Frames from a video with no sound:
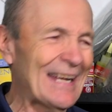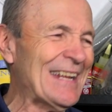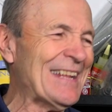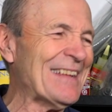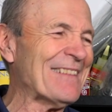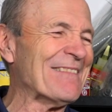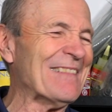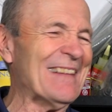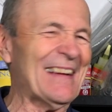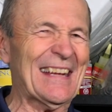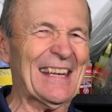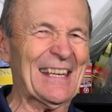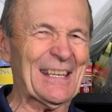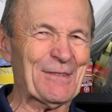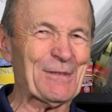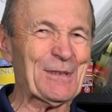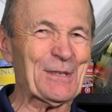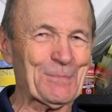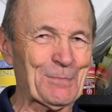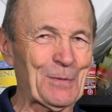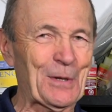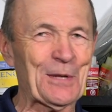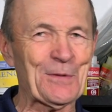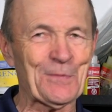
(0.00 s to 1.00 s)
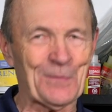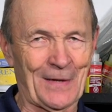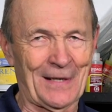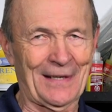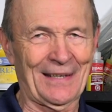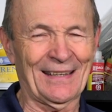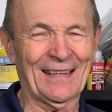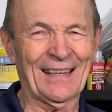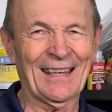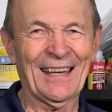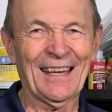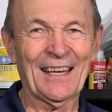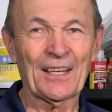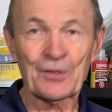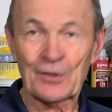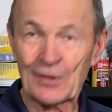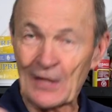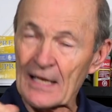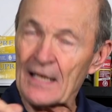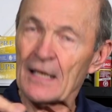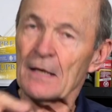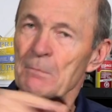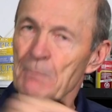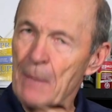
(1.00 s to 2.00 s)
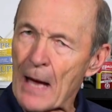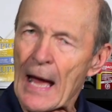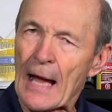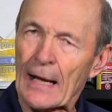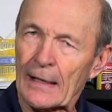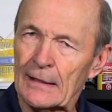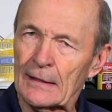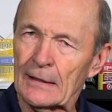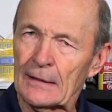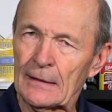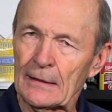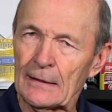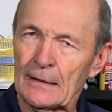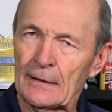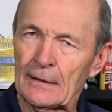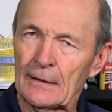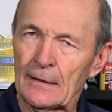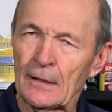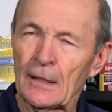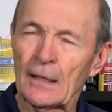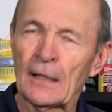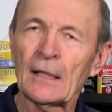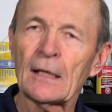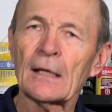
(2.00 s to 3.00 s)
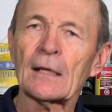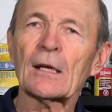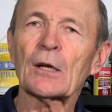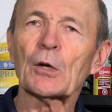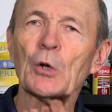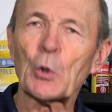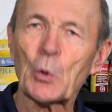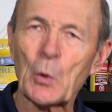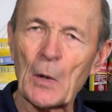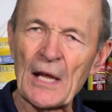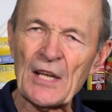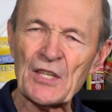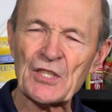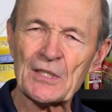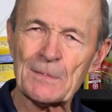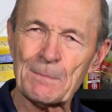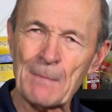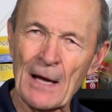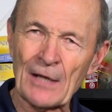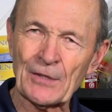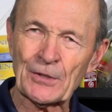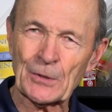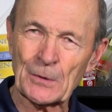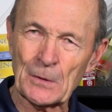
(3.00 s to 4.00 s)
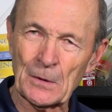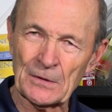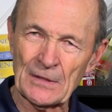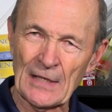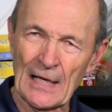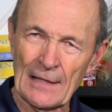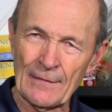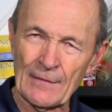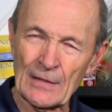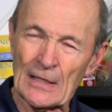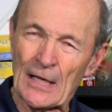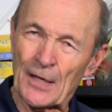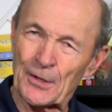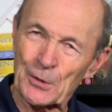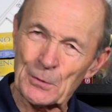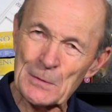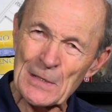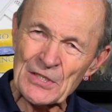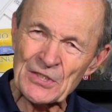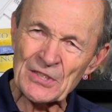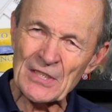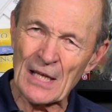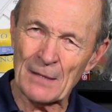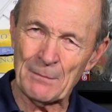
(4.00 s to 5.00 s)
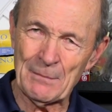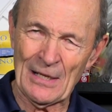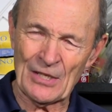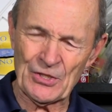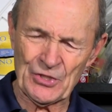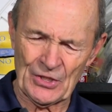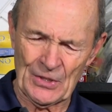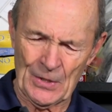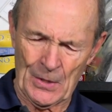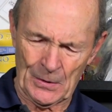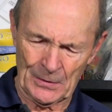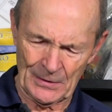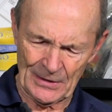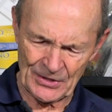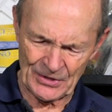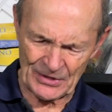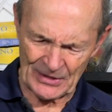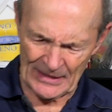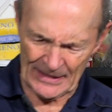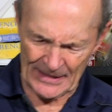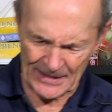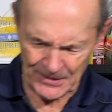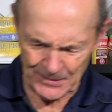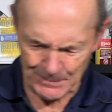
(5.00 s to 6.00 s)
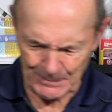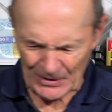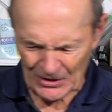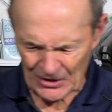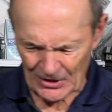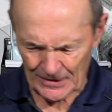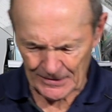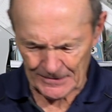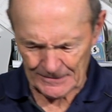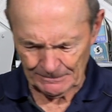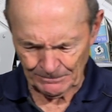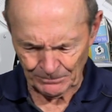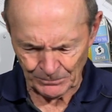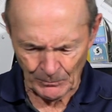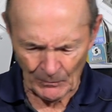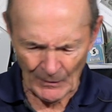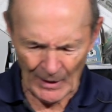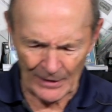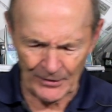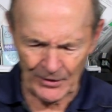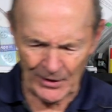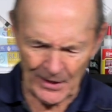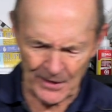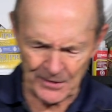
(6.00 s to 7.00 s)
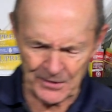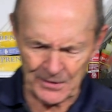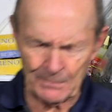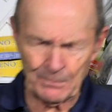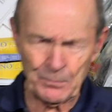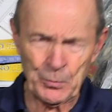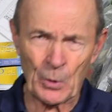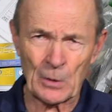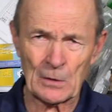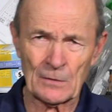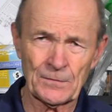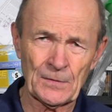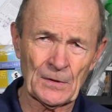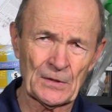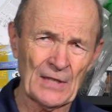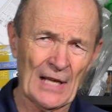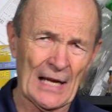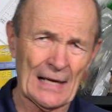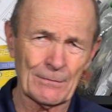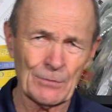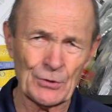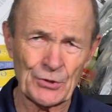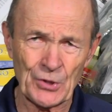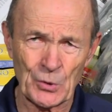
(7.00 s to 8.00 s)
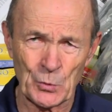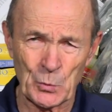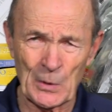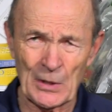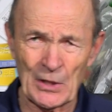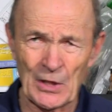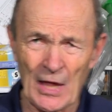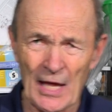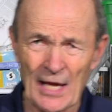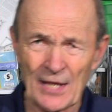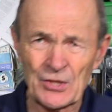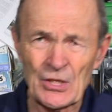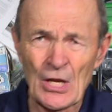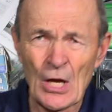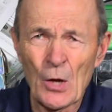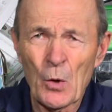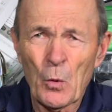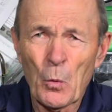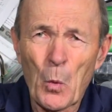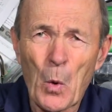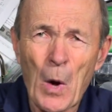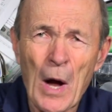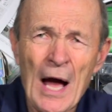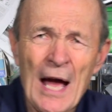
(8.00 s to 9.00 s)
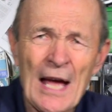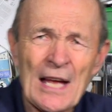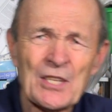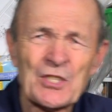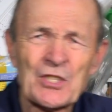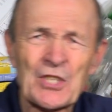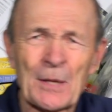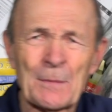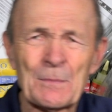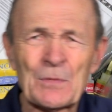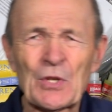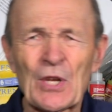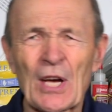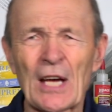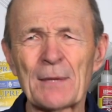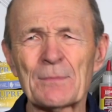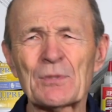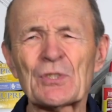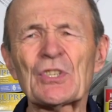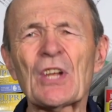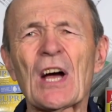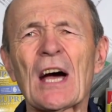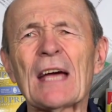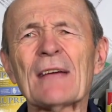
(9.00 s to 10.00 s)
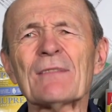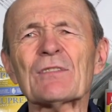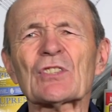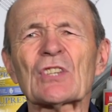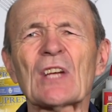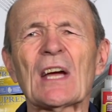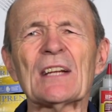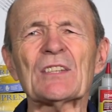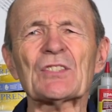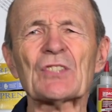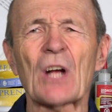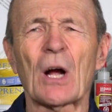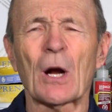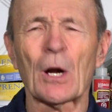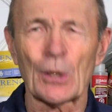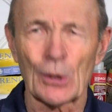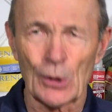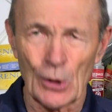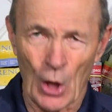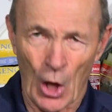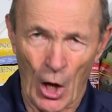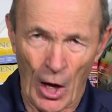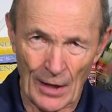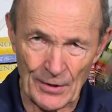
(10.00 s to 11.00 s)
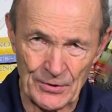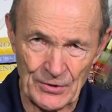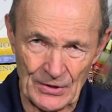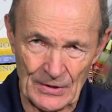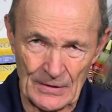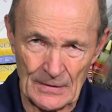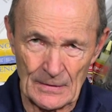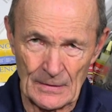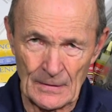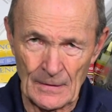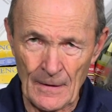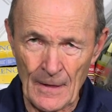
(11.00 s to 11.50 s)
Anyway, it was pretty funny. Thinking back, great spot to go diving. Now, the reason I mention all this is because I think it's important for divers to realize why sometimes dive sites are lost.